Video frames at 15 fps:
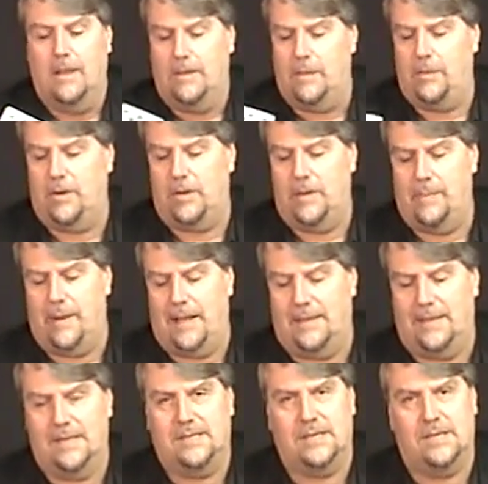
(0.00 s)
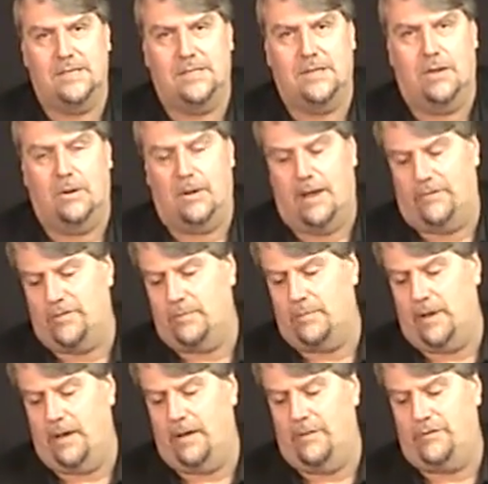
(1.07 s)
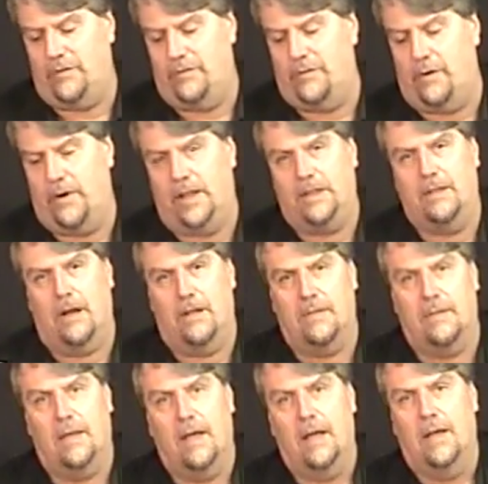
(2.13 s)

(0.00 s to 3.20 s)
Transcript: The beauty about this is you don't have to, if you've already done